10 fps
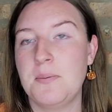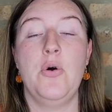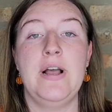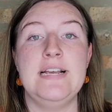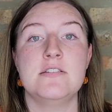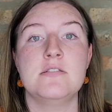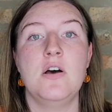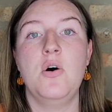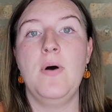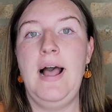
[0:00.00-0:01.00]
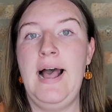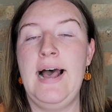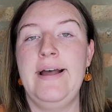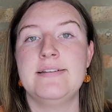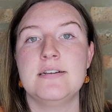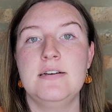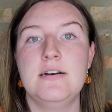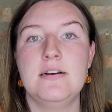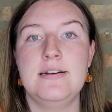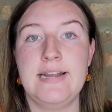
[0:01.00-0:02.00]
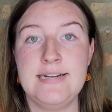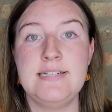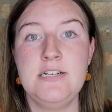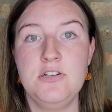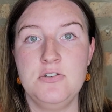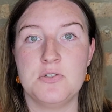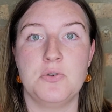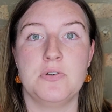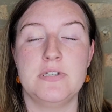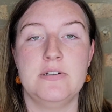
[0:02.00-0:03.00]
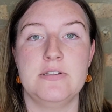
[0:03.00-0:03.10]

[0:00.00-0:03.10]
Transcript: Okay, so at 19 years old,